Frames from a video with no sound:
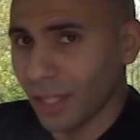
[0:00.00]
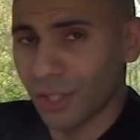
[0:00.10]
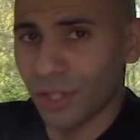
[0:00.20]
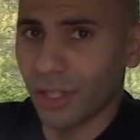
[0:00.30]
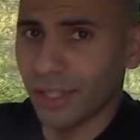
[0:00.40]

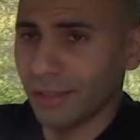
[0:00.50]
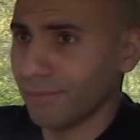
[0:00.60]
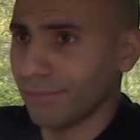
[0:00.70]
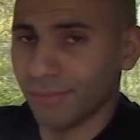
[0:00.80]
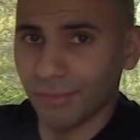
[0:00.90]
a
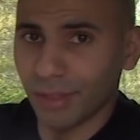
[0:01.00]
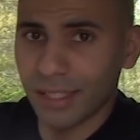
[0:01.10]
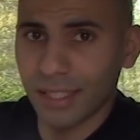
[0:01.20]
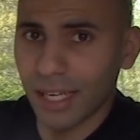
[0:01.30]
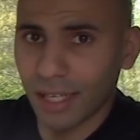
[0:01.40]
certain,
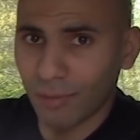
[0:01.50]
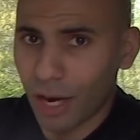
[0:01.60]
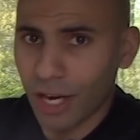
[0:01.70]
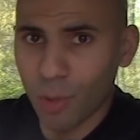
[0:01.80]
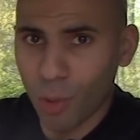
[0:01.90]
let's say,
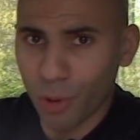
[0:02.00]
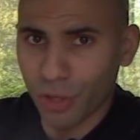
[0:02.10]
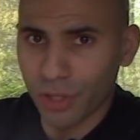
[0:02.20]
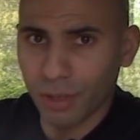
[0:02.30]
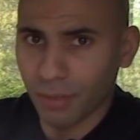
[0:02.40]
right
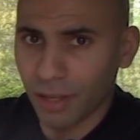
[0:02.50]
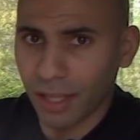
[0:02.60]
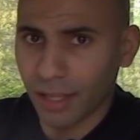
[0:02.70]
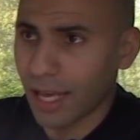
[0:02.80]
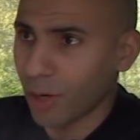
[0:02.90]
corner or something
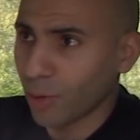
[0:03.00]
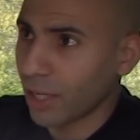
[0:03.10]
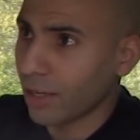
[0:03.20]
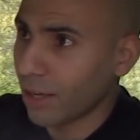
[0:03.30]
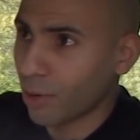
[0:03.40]
like that.
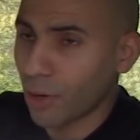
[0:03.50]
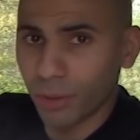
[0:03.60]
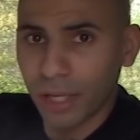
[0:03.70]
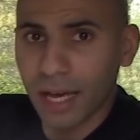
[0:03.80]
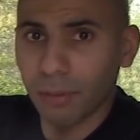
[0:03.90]
It'll
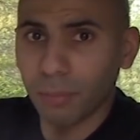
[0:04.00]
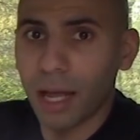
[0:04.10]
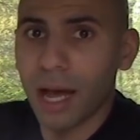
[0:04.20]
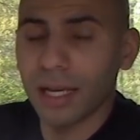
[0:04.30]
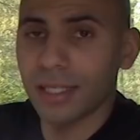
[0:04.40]
go down in
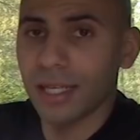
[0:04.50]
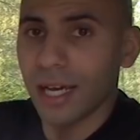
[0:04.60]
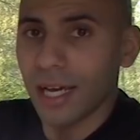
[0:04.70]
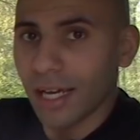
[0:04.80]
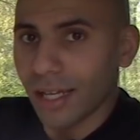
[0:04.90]
blocks.
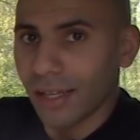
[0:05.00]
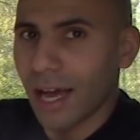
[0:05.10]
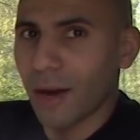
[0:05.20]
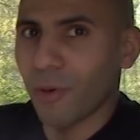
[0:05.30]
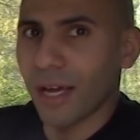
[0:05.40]

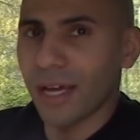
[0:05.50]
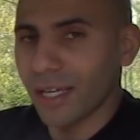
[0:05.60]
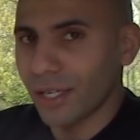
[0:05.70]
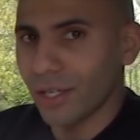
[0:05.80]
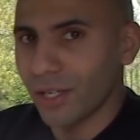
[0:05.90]
That
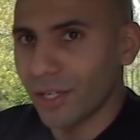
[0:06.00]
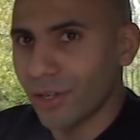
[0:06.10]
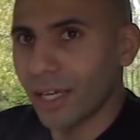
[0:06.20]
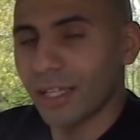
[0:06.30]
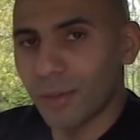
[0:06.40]
way
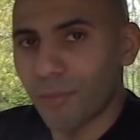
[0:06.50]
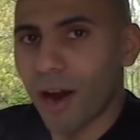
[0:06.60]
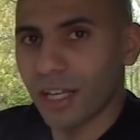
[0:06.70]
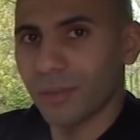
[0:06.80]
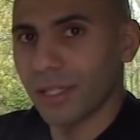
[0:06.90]
you get the
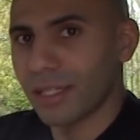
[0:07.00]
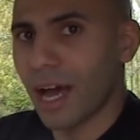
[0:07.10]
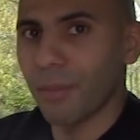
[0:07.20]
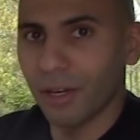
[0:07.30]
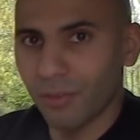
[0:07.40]
approximate
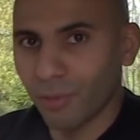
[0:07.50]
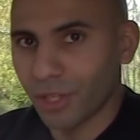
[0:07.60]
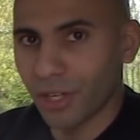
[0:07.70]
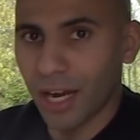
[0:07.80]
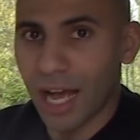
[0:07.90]
timing of
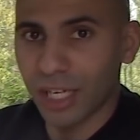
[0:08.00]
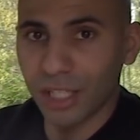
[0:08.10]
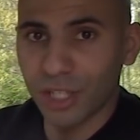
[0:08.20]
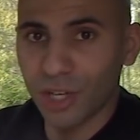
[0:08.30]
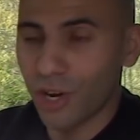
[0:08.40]
when you're going to
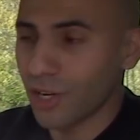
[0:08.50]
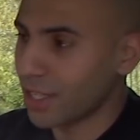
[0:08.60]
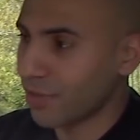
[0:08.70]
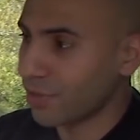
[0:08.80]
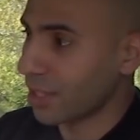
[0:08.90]
actually turn,
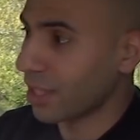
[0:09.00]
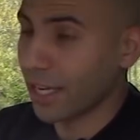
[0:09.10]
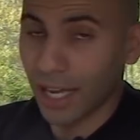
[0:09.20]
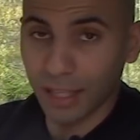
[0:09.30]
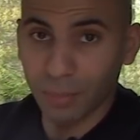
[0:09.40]
instead of just
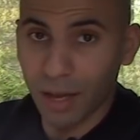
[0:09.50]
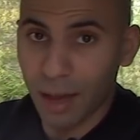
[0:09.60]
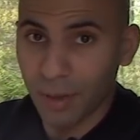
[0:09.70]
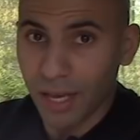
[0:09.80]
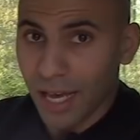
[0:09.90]
looking at the
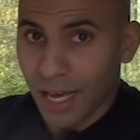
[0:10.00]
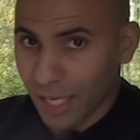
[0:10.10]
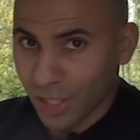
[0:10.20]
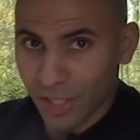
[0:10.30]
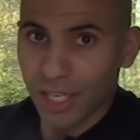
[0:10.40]
map
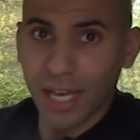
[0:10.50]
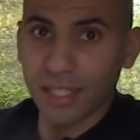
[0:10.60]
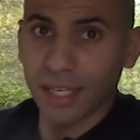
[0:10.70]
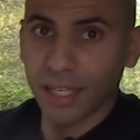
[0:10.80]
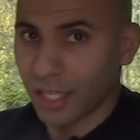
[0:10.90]
and just
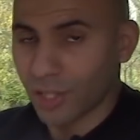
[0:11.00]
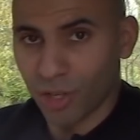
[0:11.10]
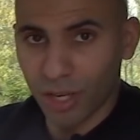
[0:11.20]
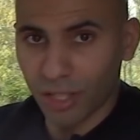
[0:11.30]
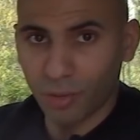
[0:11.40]
guessing and then
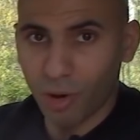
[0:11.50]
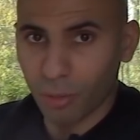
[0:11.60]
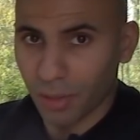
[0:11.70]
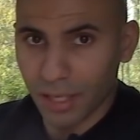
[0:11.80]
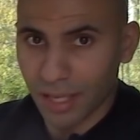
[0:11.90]
turn at the
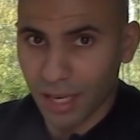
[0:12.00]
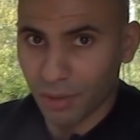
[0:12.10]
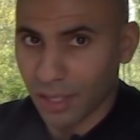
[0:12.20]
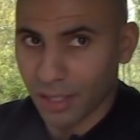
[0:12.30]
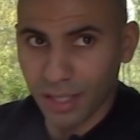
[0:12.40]
wrong place
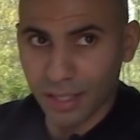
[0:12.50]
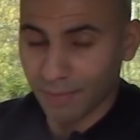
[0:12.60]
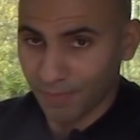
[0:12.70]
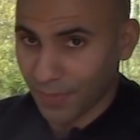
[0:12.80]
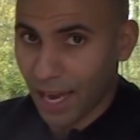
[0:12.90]
anyways, because
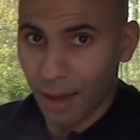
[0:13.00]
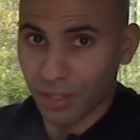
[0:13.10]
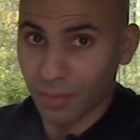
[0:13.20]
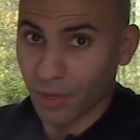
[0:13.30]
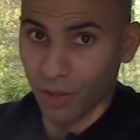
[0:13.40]
that
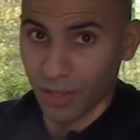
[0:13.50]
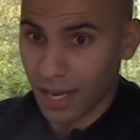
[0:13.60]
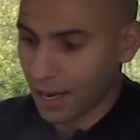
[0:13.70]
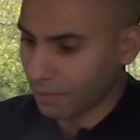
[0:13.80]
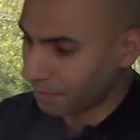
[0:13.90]
happens to me all the
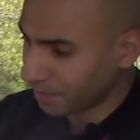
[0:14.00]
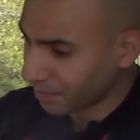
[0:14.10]
time.